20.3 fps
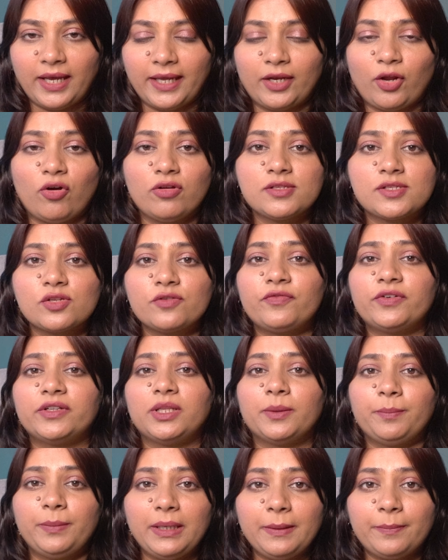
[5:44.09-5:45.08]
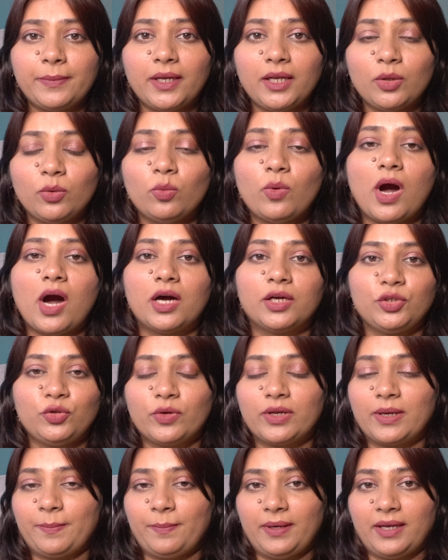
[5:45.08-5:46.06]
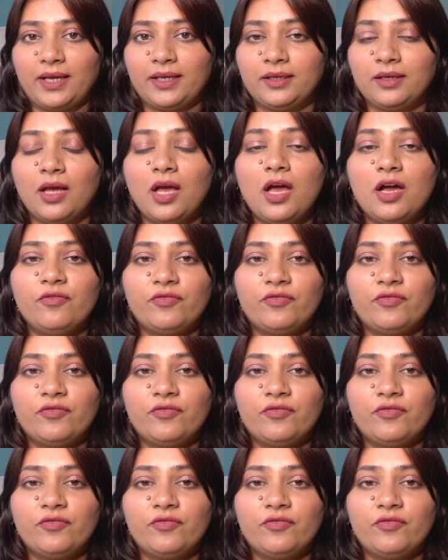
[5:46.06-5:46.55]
and also for the people who are you are applying.